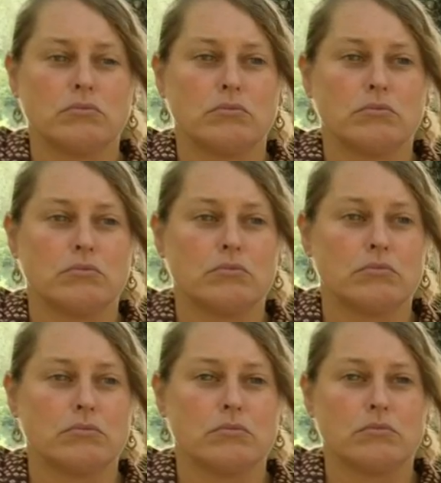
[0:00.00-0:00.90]

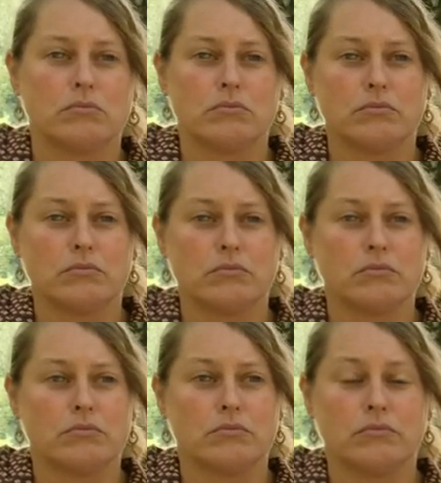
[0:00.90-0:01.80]

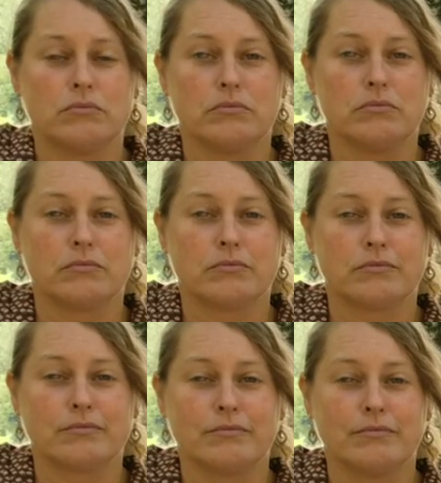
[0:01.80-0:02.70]

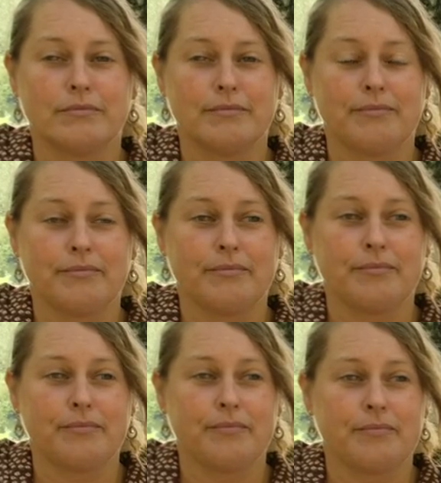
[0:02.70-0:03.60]

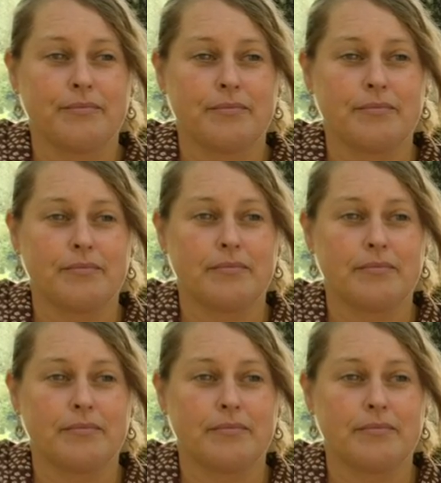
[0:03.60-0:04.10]
This person isn't speaking.